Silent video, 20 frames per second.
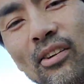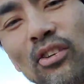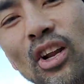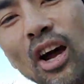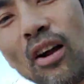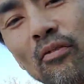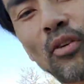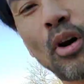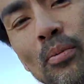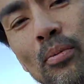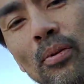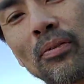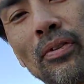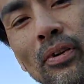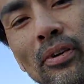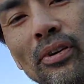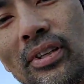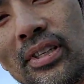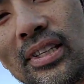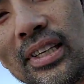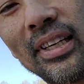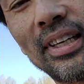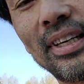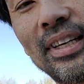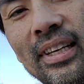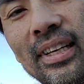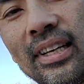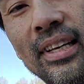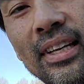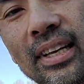to
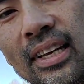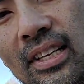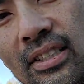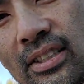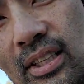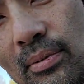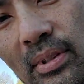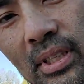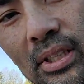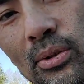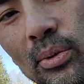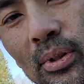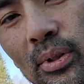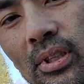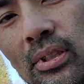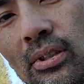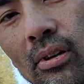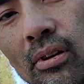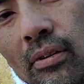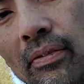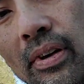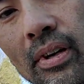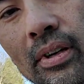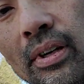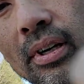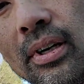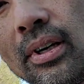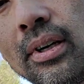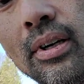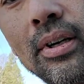non-verbal fluency. So let me